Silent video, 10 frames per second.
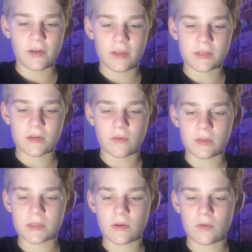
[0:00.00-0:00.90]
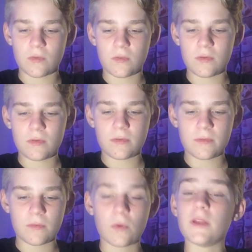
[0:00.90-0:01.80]
Alright, let's go, let's go.
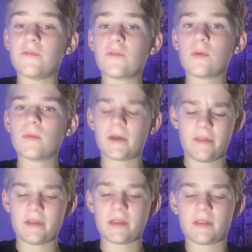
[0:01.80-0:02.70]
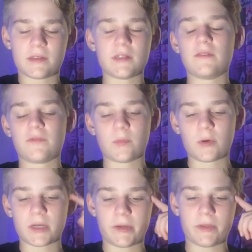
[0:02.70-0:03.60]
Inform, I think that's an inform
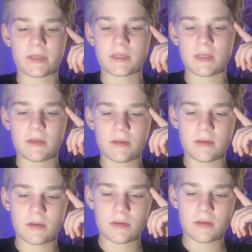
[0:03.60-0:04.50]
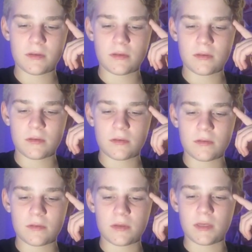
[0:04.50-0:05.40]
walkout. Let's see.
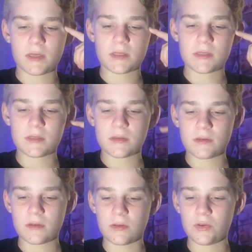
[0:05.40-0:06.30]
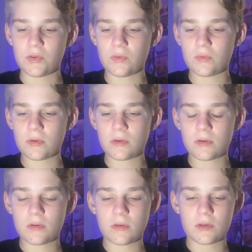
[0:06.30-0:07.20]
Yes. New.
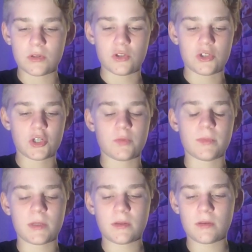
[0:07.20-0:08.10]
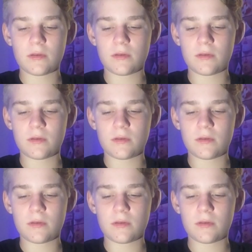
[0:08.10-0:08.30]
German